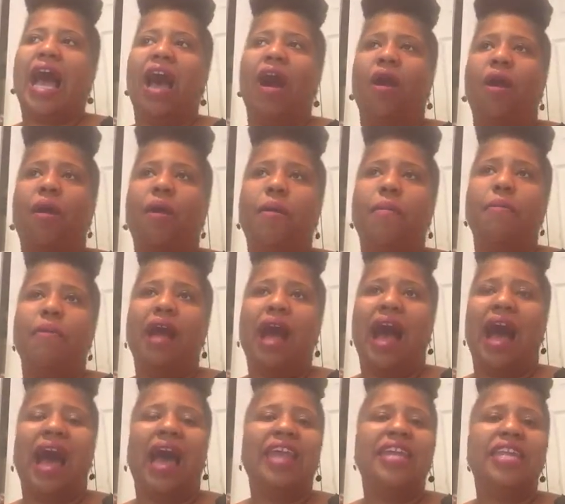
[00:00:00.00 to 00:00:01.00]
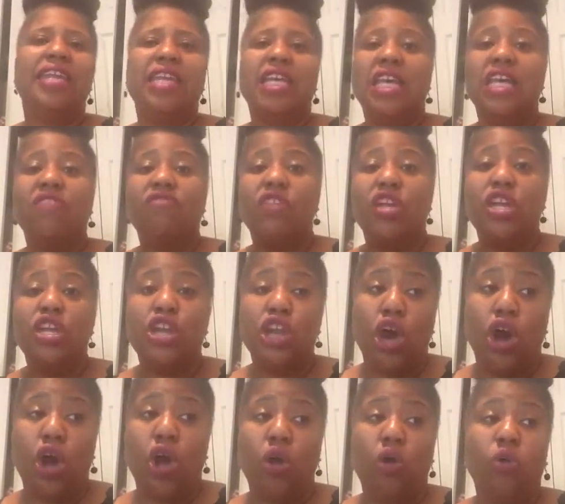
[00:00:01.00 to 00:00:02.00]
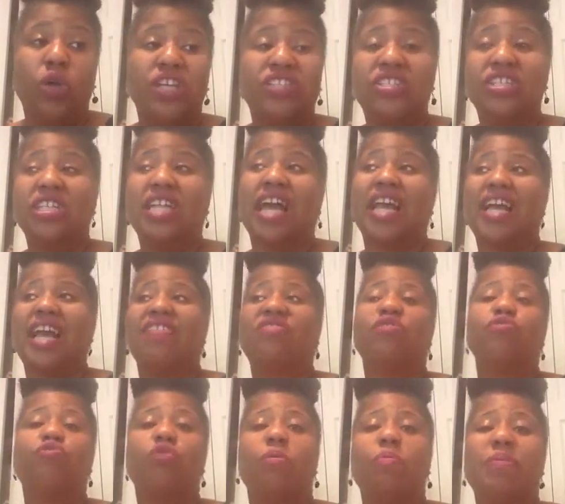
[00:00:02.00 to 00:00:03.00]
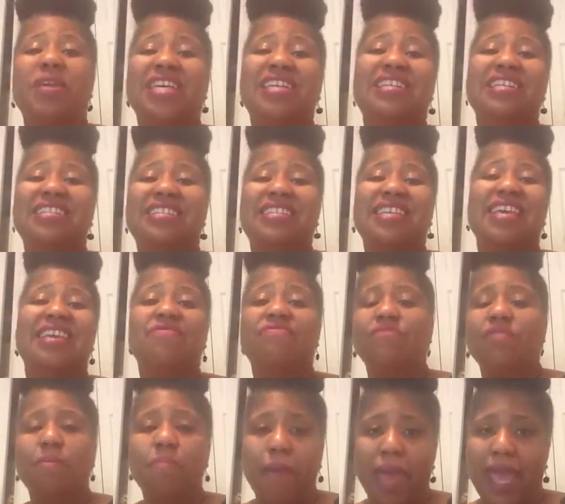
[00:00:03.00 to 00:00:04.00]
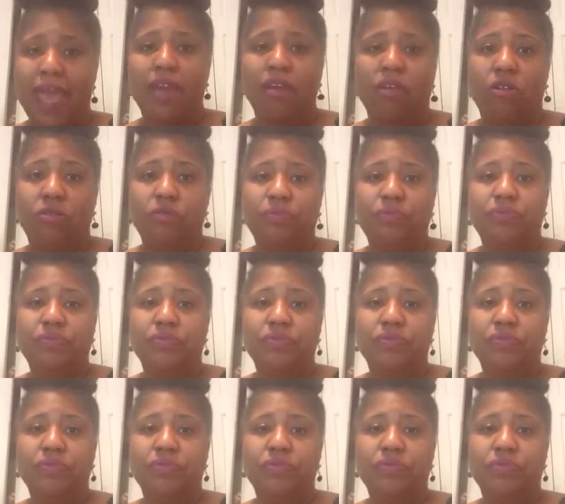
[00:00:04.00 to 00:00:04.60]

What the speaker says: I didn't even know until I got the remittance in the mail,